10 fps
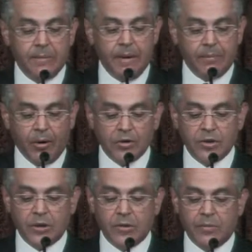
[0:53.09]

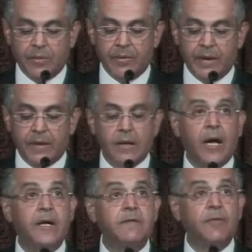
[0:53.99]
project to prepare
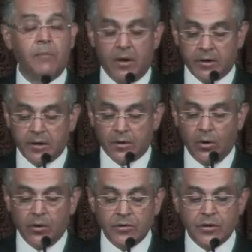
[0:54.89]
clients for market
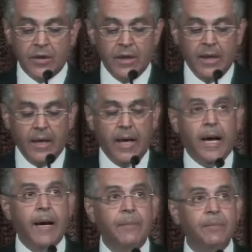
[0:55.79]
launch.
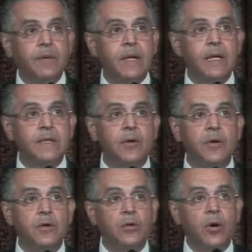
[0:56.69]
He's going
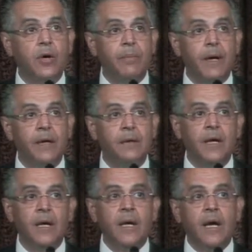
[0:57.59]
to talk about
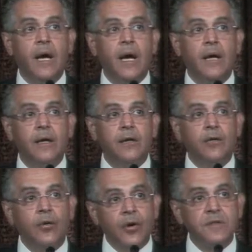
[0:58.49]

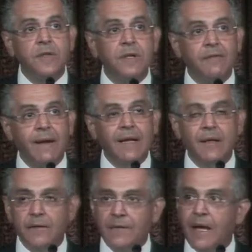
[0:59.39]
crossing the valley
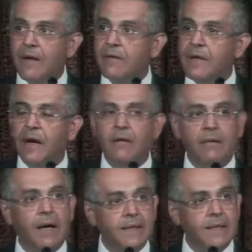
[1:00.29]
of death. Now,
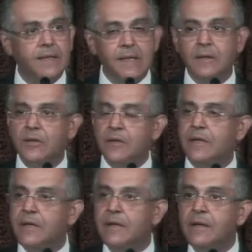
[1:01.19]
as I said
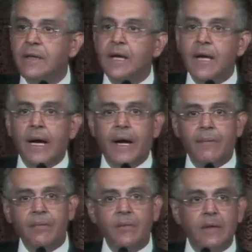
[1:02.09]
earlier,
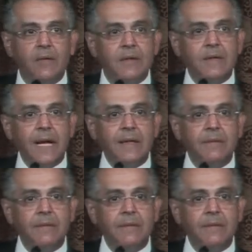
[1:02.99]
there is that